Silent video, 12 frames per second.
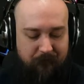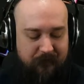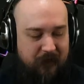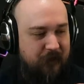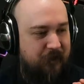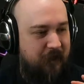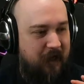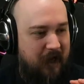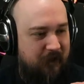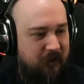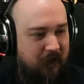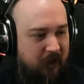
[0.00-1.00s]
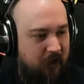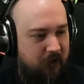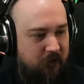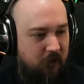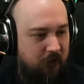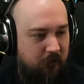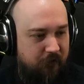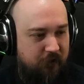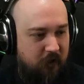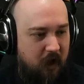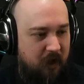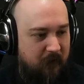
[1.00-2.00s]
this thing has like an internal
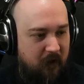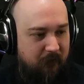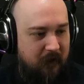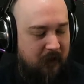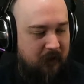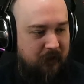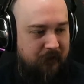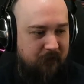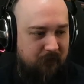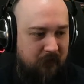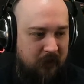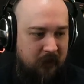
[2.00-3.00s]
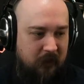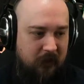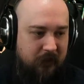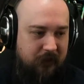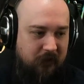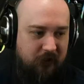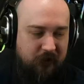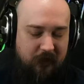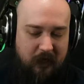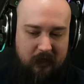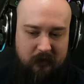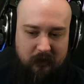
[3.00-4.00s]
shock mount mechanism, such
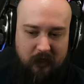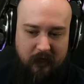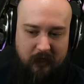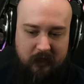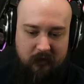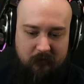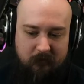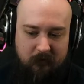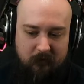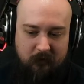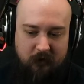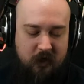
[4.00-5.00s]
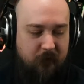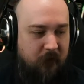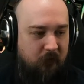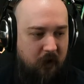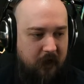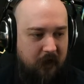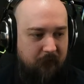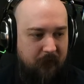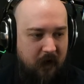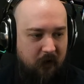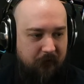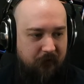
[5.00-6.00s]
that like you could be running a
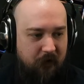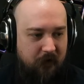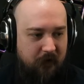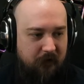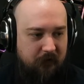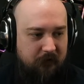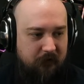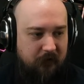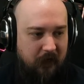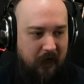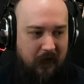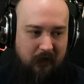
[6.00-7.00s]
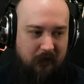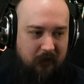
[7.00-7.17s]
marathon and